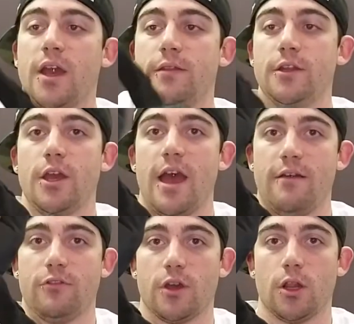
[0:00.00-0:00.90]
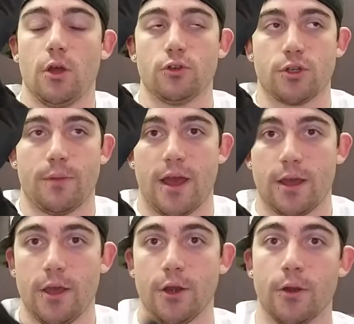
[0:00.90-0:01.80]
And then you have the closure
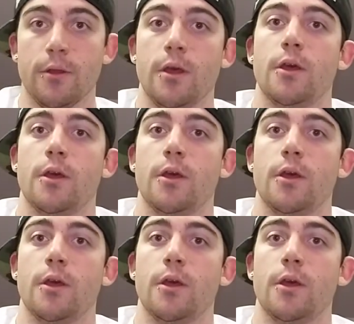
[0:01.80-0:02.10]
back here.